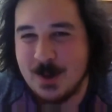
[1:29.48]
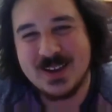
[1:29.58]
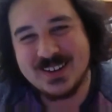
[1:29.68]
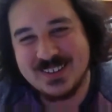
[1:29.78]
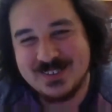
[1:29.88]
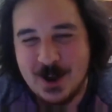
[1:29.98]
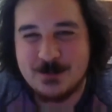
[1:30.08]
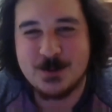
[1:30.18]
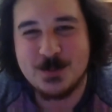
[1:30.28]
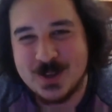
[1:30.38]
mean,
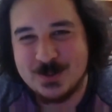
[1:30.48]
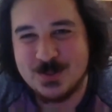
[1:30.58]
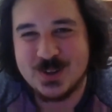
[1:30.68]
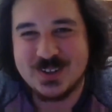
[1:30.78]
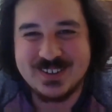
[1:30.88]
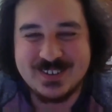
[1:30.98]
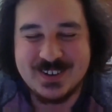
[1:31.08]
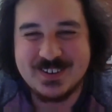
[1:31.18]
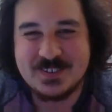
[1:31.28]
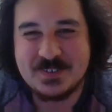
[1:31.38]
not for me, but
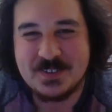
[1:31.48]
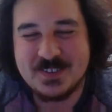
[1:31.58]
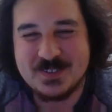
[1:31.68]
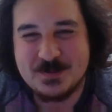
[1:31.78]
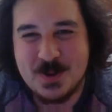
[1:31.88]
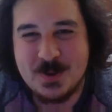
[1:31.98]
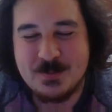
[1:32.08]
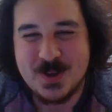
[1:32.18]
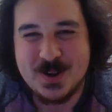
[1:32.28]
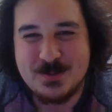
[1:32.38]

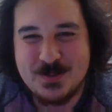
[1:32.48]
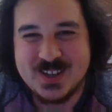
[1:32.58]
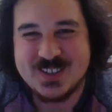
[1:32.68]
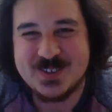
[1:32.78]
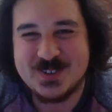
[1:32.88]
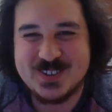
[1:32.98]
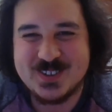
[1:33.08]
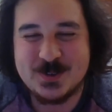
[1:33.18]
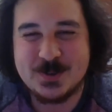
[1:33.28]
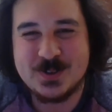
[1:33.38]
many
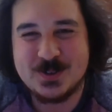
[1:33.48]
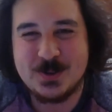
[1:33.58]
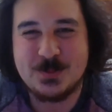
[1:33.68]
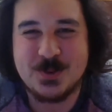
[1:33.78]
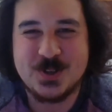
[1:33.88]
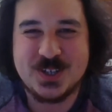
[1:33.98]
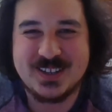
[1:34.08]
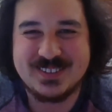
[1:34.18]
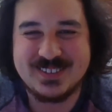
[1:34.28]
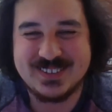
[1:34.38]
students don't
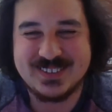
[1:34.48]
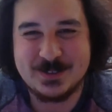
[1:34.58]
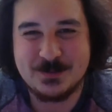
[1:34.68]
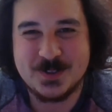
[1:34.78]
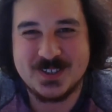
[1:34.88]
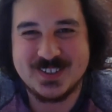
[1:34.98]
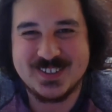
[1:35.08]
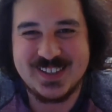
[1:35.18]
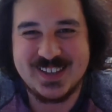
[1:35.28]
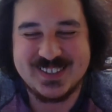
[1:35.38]
appreciate the physics
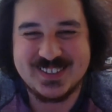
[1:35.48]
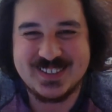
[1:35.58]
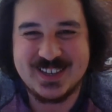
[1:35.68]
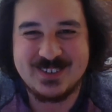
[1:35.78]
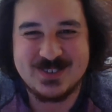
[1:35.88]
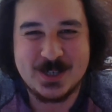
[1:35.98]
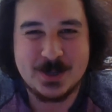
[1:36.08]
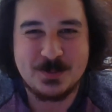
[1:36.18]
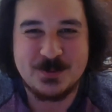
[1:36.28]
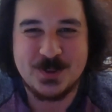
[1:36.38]
class that they have to
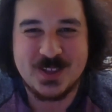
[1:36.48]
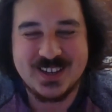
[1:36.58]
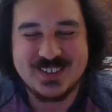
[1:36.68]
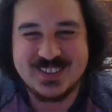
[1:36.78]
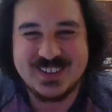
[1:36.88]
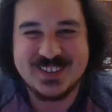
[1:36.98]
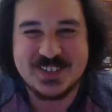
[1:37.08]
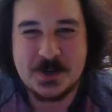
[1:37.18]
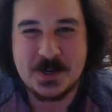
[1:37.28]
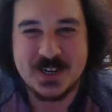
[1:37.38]
take before they get to the
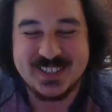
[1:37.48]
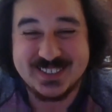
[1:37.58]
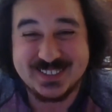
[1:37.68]
engineering.